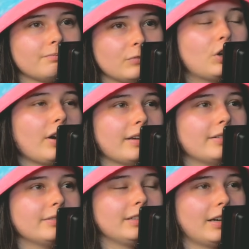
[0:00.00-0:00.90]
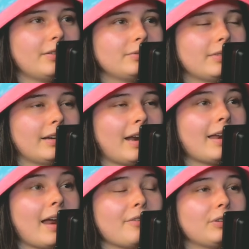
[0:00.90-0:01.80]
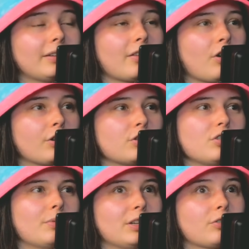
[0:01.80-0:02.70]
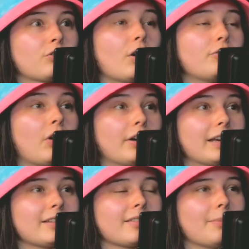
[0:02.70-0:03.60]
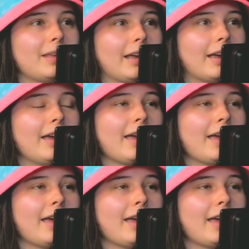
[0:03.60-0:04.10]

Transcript: good, and I feel like that's hard to do when you're so far into something